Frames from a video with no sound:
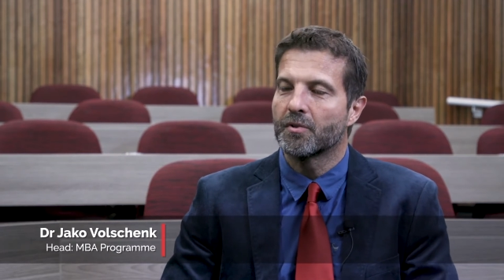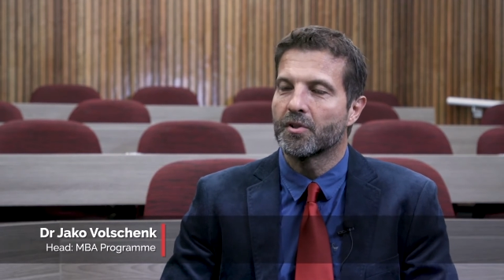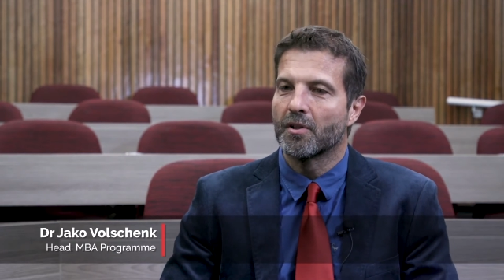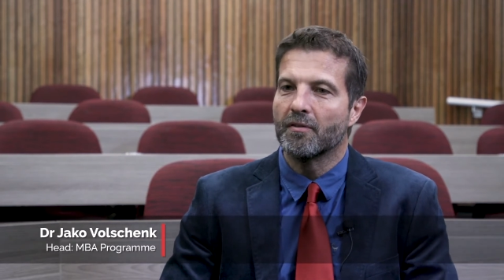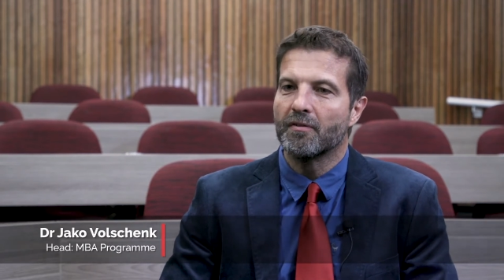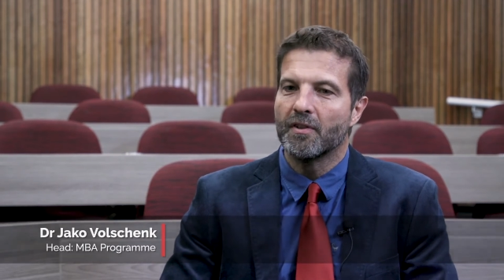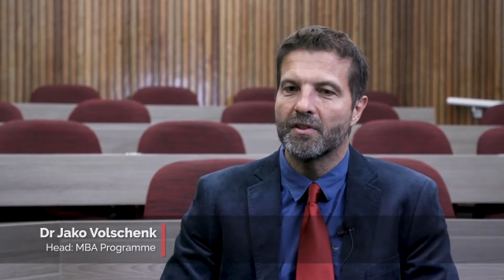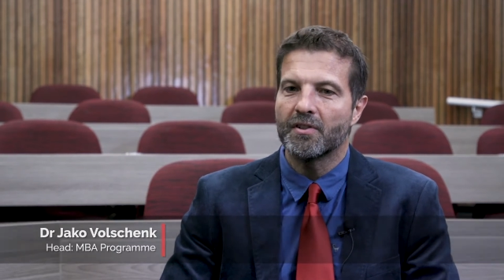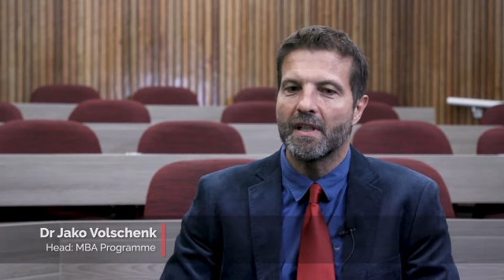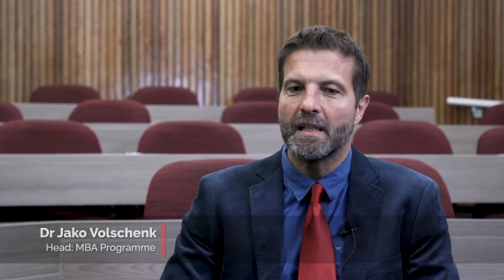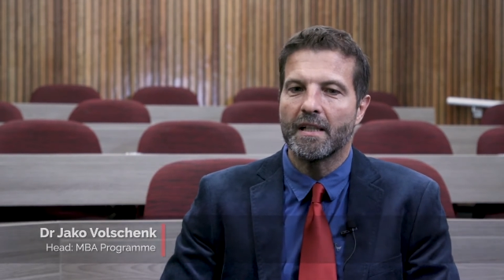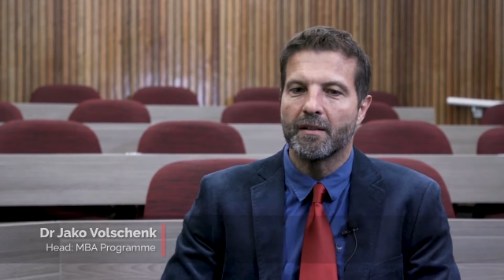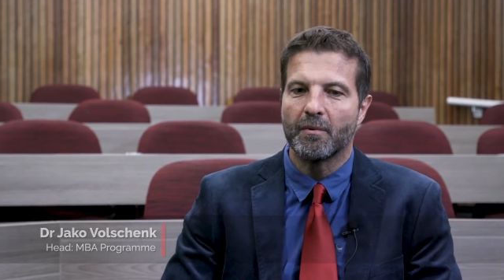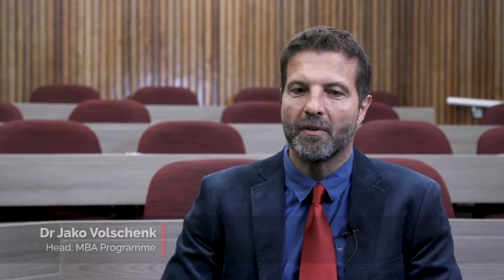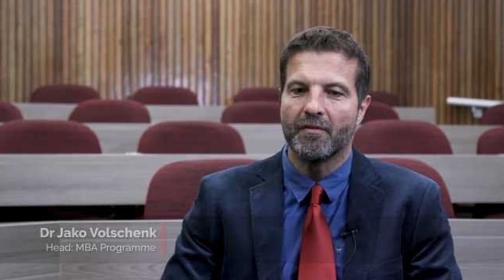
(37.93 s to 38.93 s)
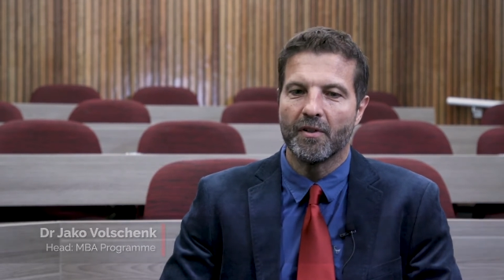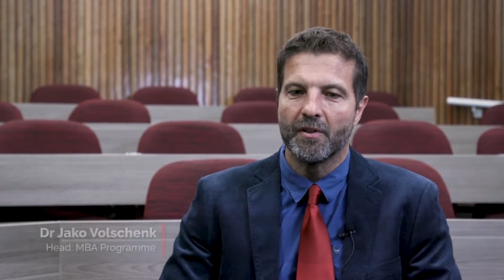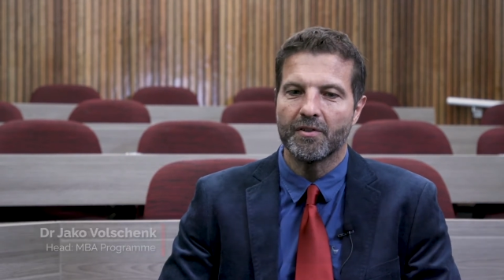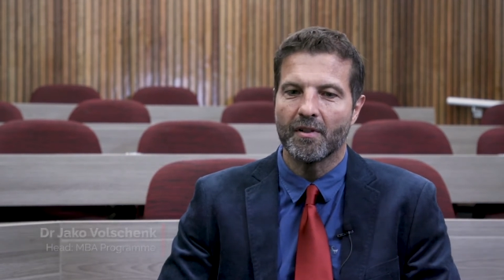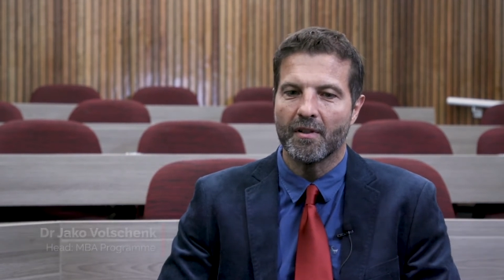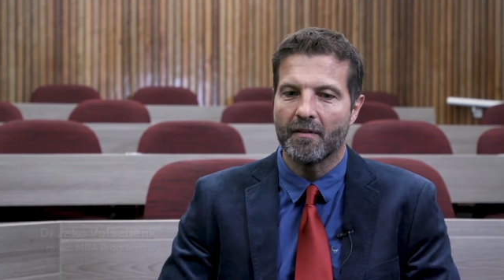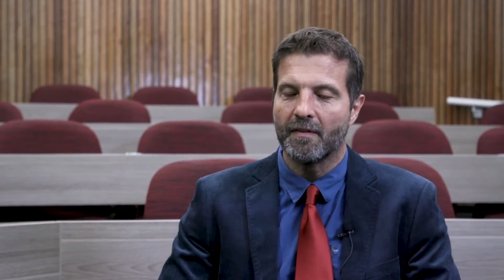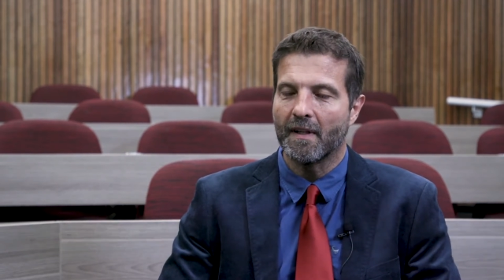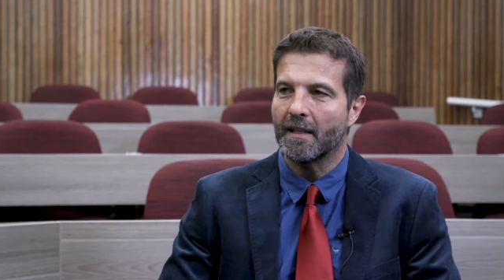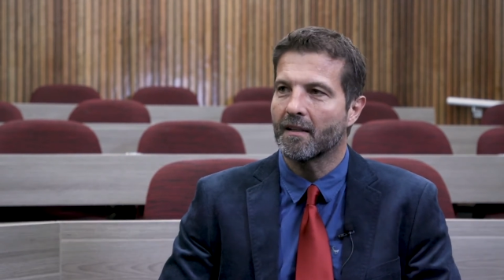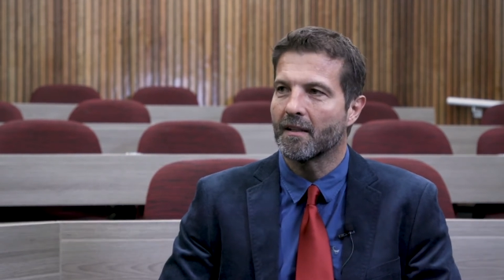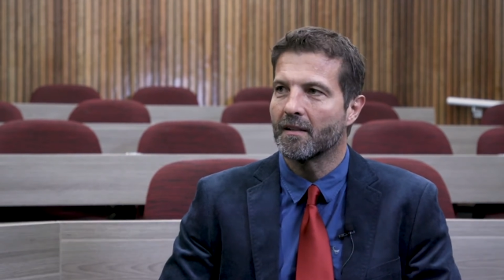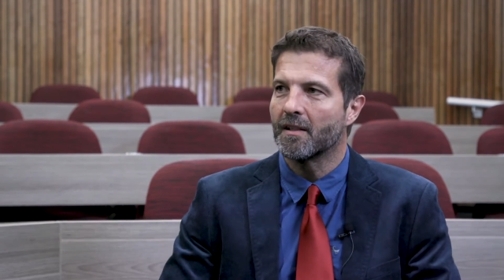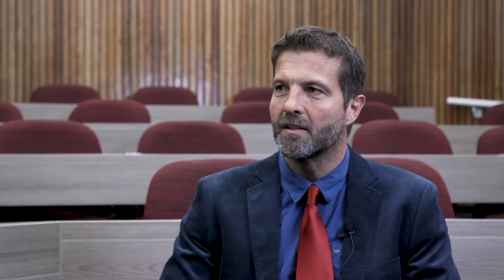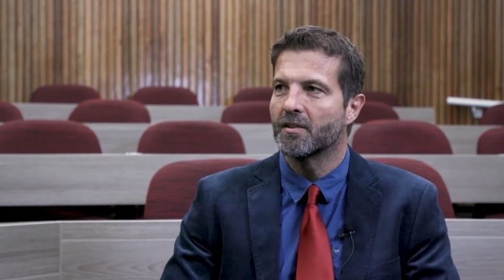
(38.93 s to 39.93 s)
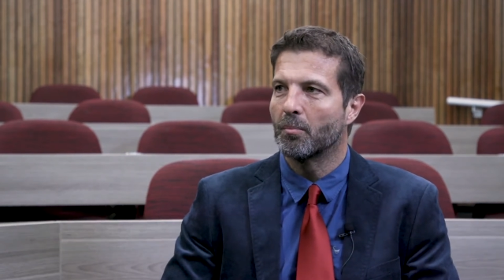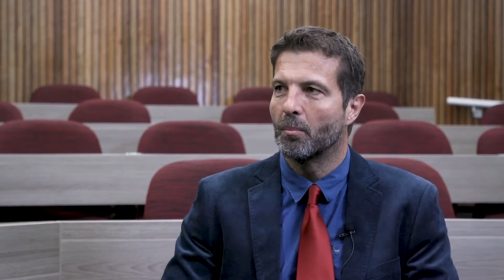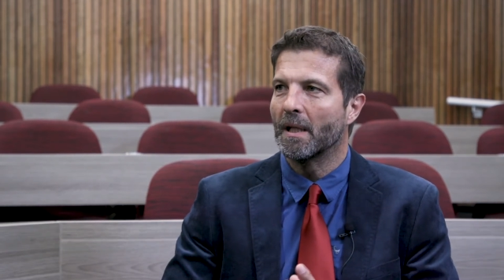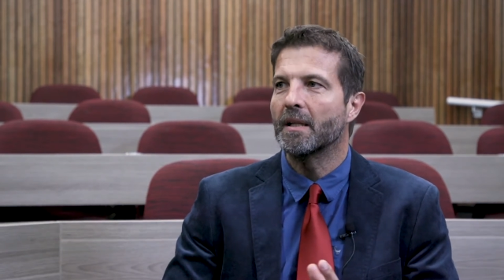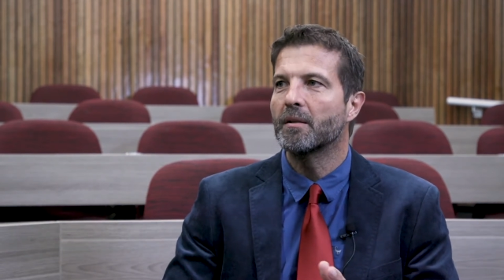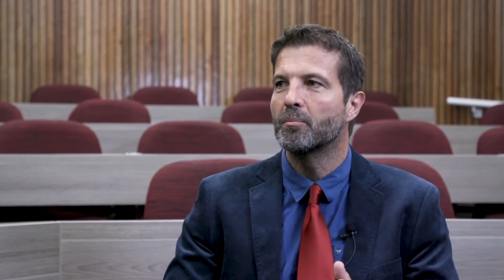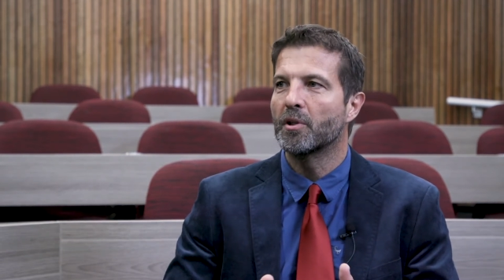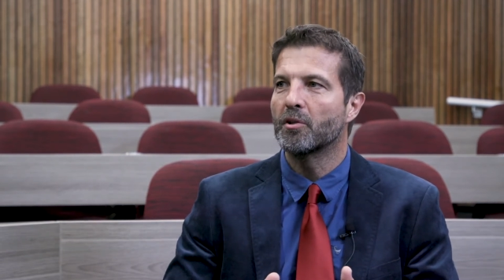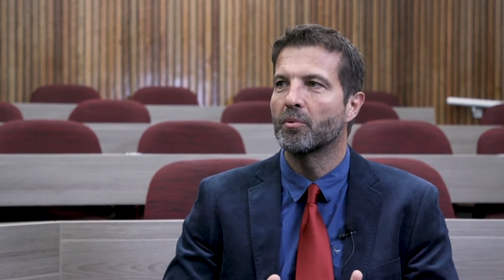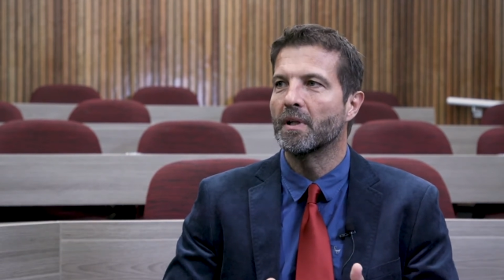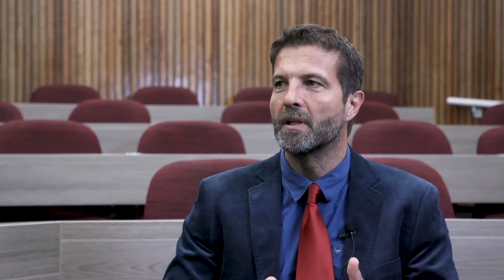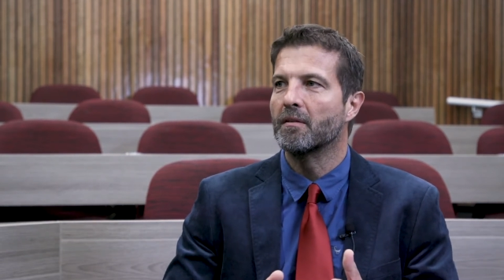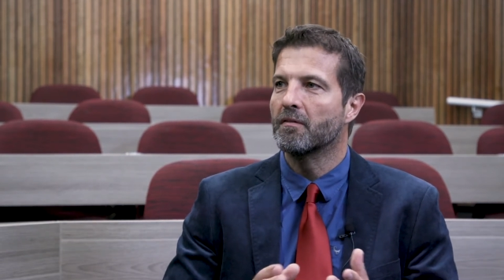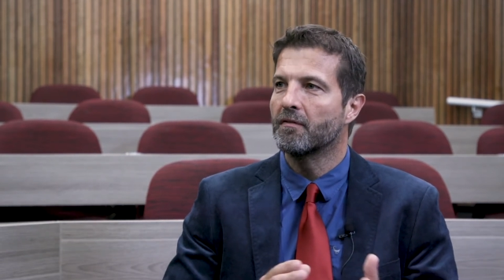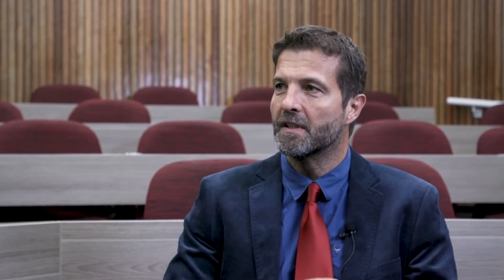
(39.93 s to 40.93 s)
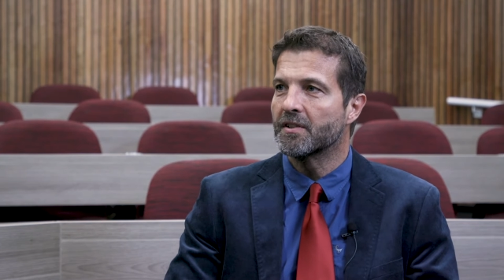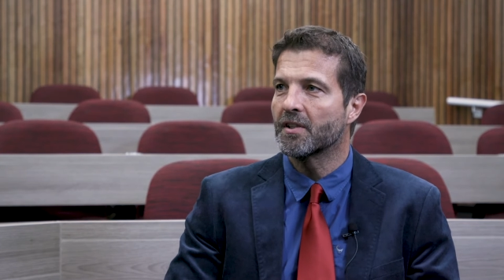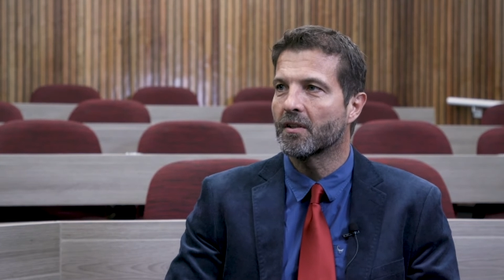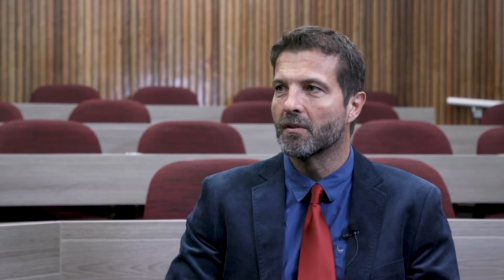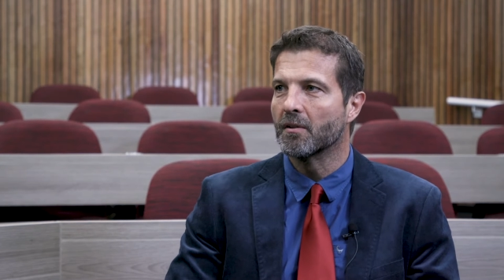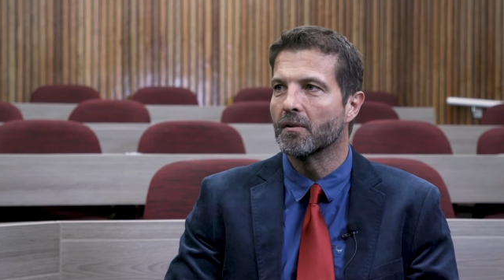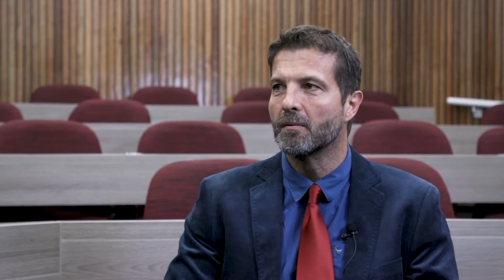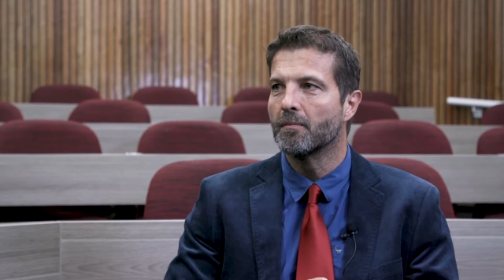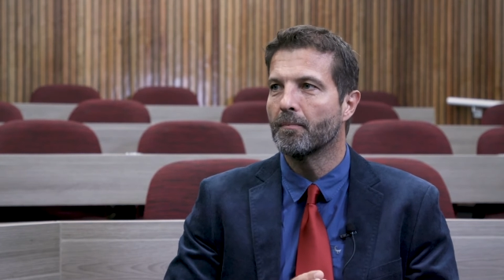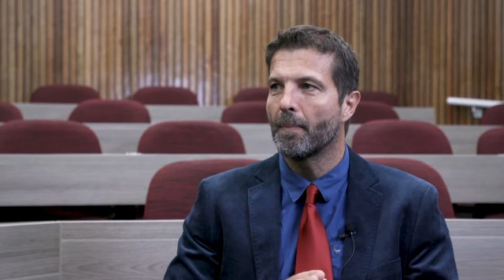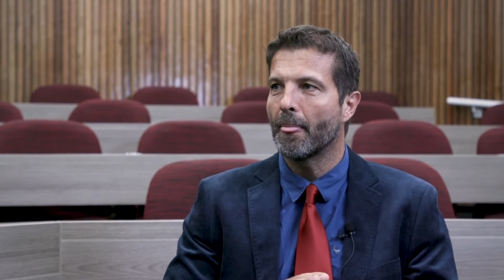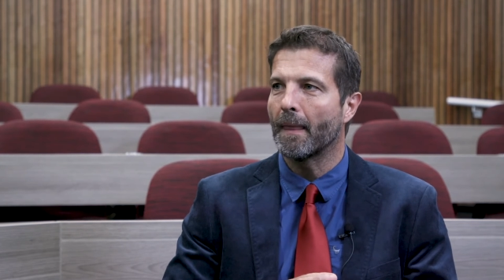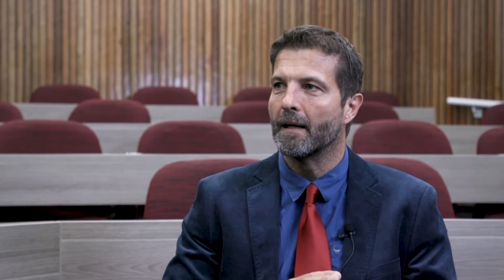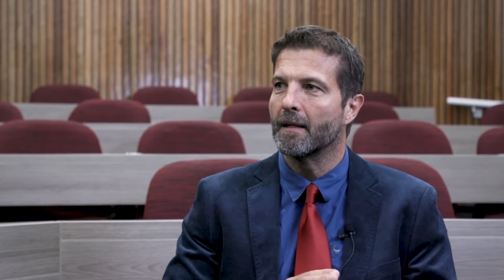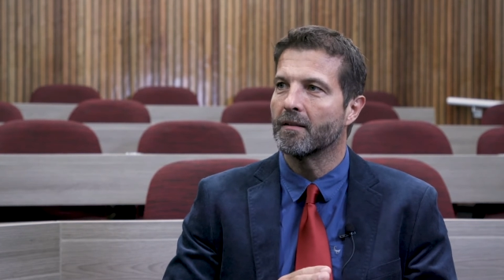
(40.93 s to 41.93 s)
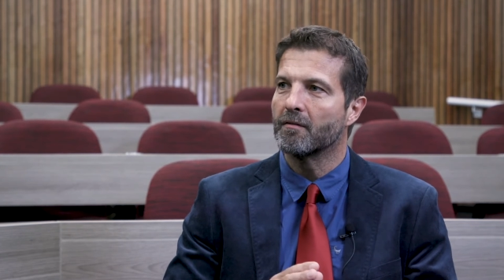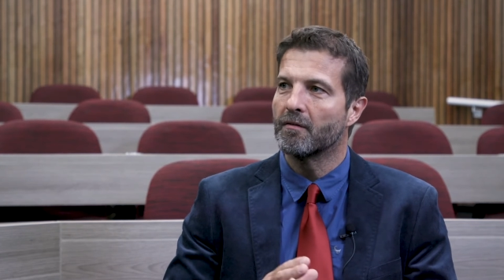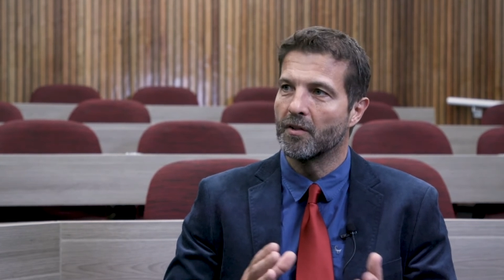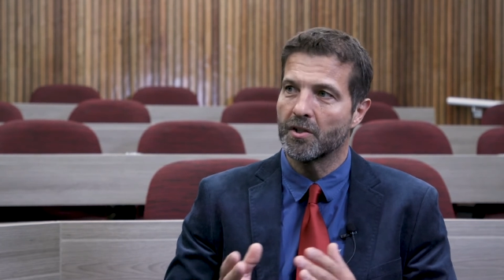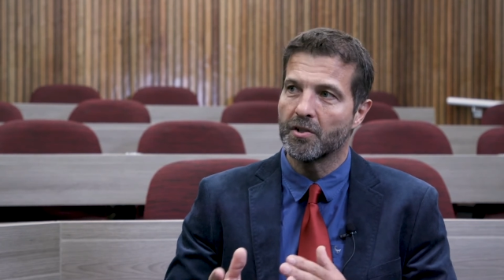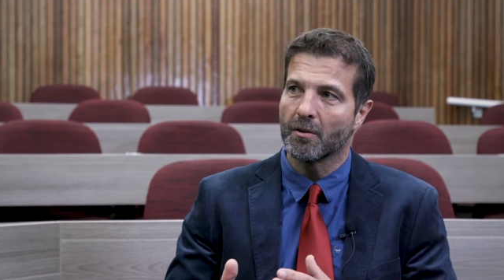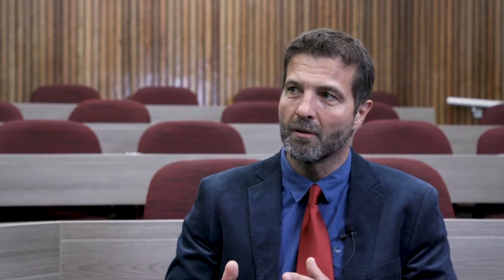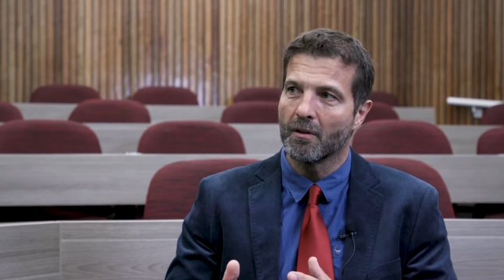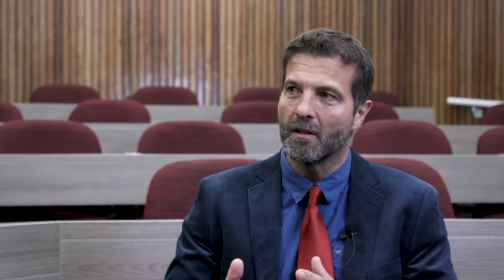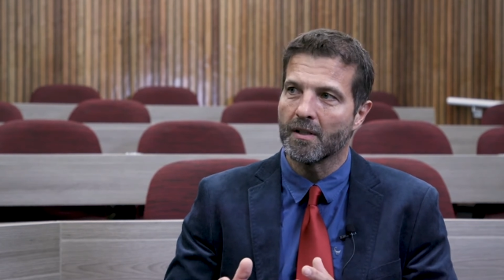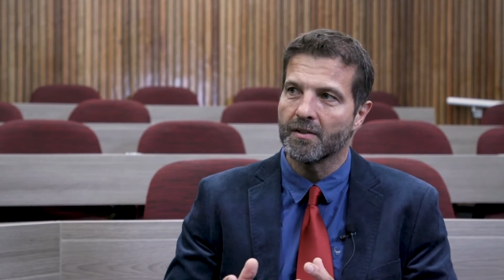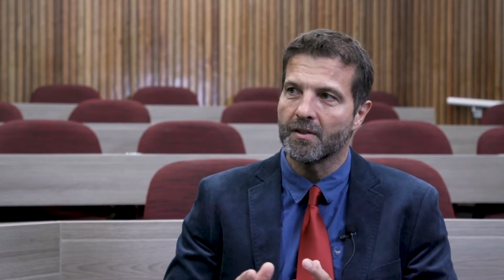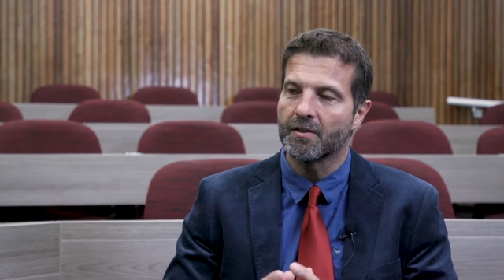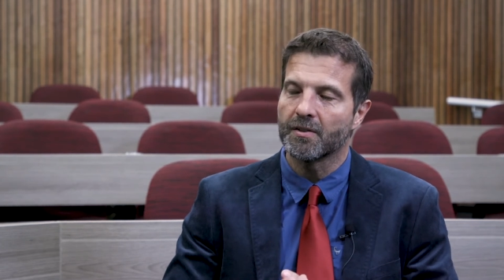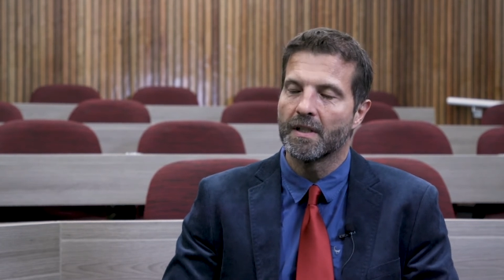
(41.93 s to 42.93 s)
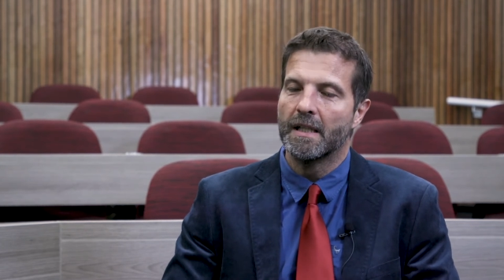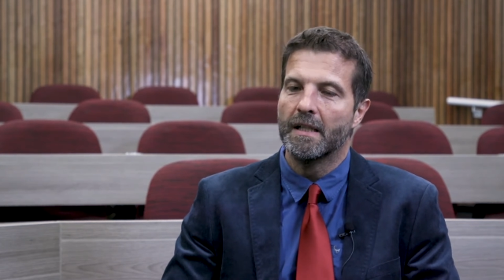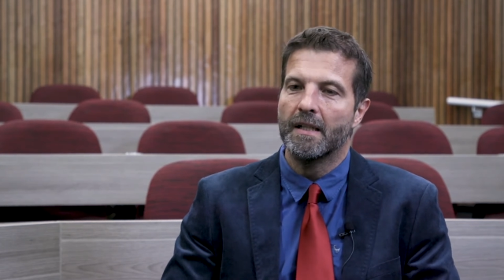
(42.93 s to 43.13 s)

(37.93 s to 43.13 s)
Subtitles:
So firstly, it refers to the fact that there's a blend between physical and virtual classes.